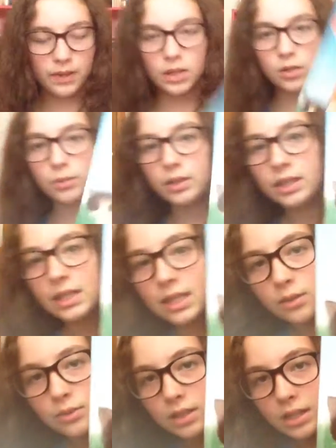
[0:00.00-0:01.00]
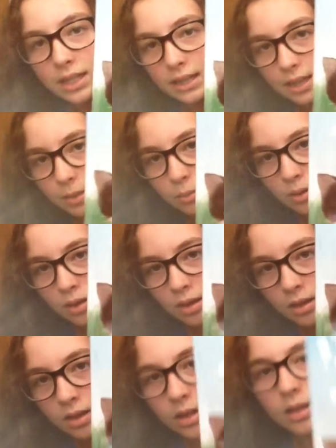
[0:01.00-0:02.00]
they're really cute. Look at them.
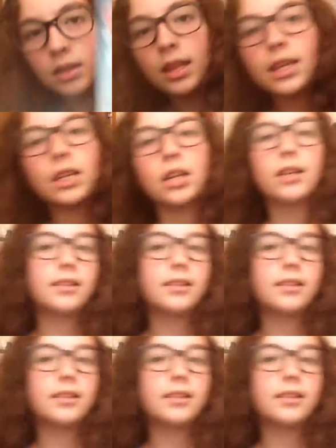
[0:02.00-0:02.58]
Like,